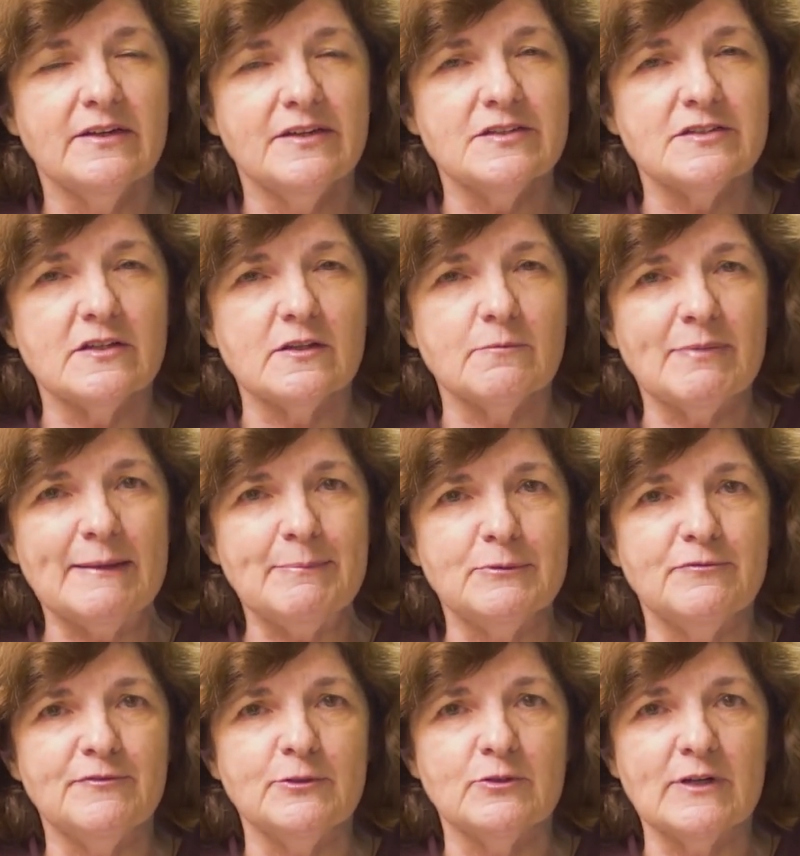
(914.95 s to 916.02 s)
so that people
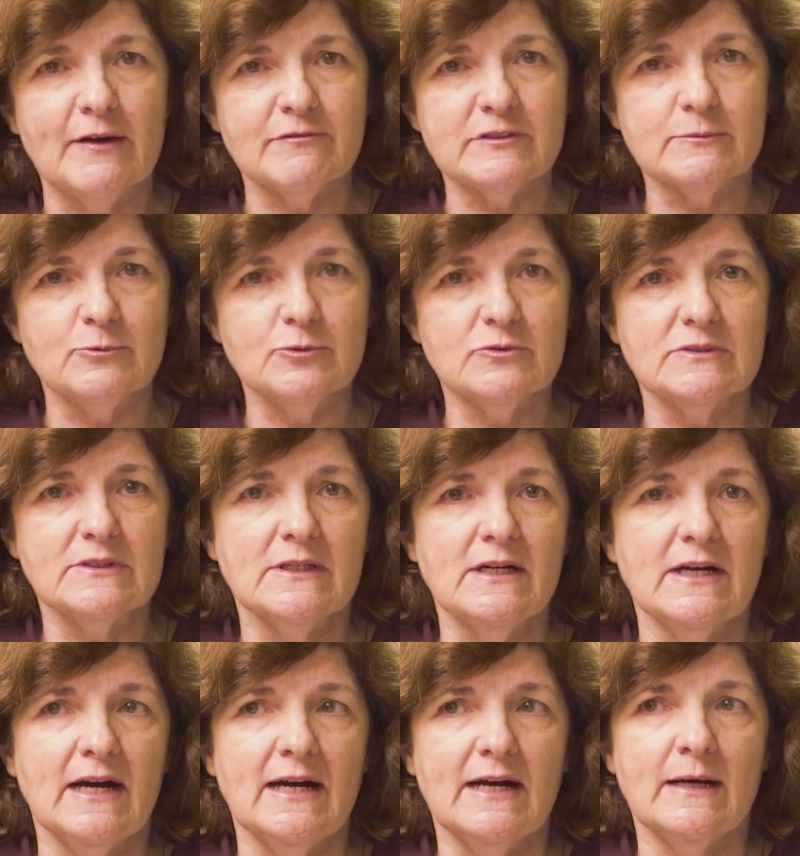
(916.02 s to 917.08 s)
feel comfortable,
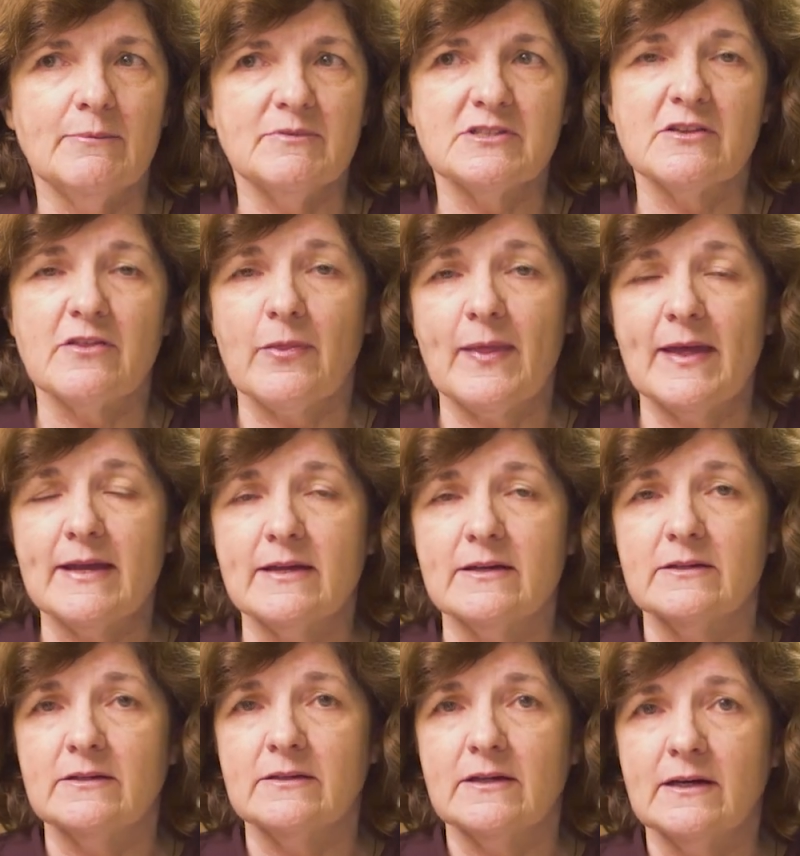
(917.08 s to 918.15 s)
so that they
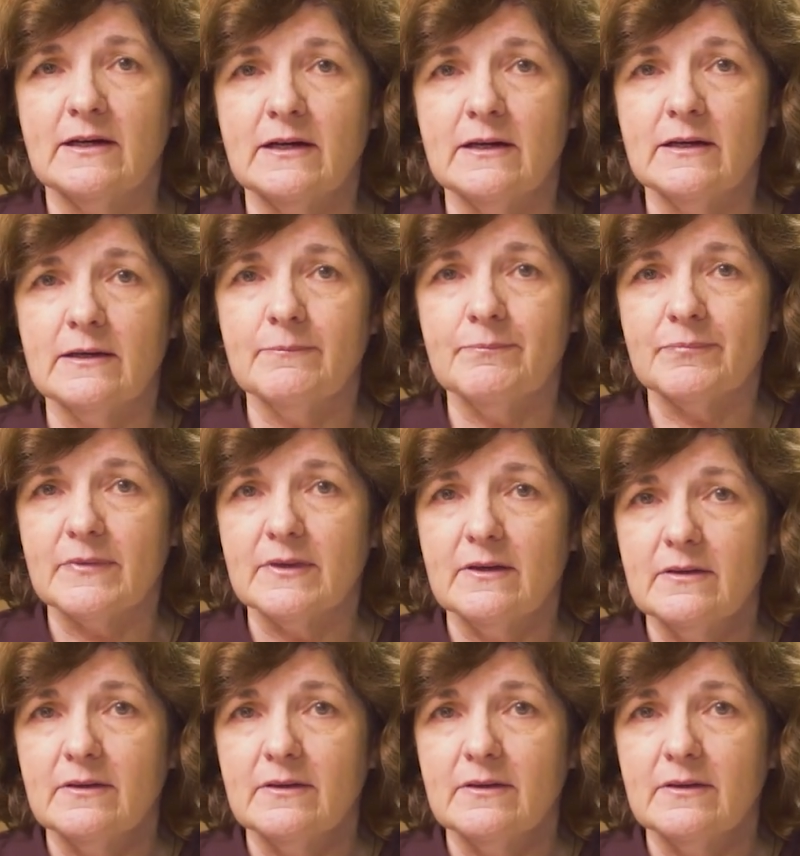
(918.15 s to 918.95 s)
can